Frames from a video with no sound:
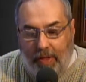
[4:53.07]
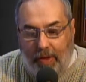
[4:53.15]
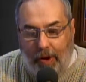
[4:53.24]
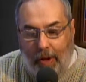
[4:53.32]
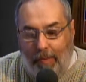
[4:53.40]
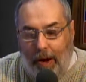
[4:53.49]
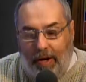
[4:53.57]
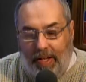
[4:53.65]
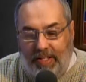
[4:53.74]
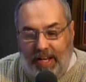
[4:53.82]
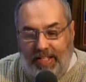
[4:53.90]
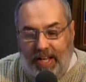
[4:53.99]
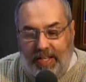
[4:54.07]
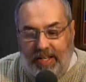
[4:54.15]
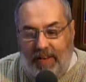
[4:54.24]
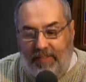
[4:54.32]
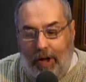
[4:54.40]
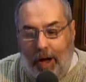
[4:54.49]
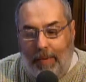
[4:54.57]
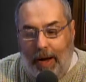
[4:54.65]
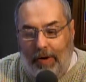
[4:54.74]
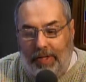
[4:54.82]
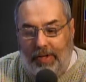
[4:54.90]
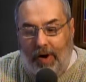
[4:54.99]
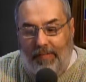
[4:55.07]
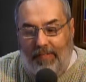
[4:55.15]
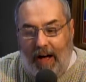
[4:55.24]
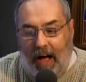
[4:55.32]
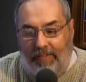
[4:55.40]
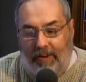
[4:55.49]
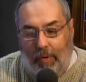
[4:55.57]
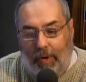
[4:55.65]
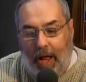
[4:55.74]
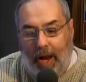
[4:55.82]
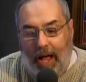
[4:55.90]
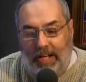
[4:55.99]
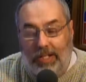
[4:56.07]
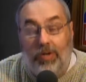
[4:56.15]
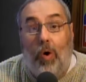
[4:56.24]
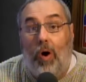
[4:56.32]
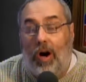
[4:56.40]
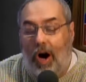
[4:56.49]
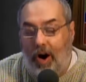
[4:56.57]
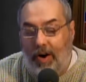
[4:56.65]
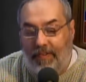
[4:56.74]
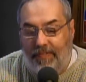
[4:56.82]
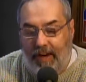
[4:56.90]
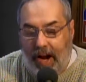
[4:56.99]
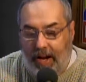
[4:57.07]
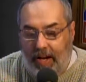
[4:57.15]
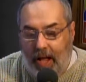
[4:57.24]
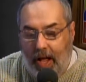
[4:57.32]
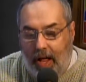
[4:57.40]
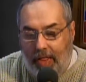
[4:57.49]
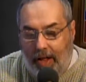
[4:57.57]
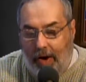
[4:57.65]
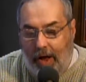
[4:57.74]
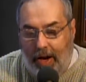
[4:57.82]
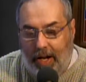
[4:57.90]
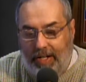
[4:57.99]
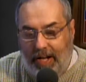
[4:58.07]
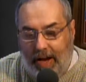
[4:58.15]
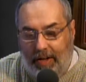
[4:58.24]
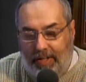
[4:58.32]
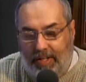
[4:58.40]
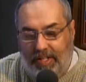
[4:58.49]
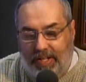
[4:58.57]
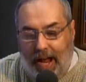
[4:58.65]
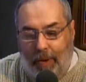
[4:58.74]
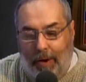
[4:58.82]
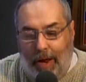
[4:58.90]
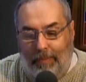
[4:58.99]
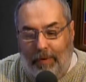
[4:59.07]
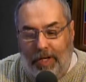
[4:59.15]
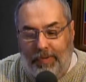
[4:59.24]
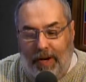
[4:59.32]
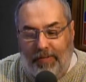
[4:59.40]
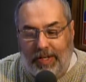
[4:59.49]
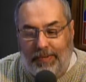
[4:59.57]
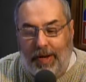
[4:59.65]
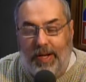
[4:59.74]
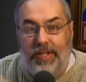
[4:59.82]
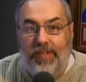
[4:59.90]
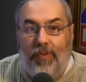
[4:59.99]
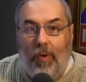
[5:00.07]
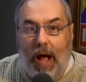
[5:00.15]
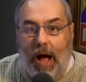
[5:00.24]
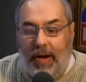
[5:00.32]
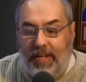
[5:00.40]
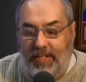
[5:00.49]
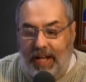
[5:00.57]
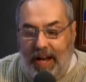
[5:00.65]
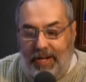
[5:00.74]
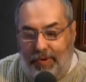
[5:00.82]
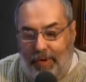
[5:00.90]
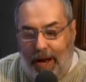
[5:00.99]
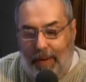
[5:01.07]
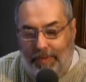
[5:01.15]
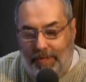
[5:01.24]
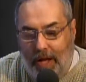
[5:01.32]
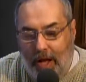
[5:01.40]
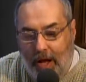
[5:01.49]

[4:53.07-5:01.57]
The new policy says that if lawmakers don't file for reelection or are defeated, they are not entitled to state reimbursement of expenses for out of state trips.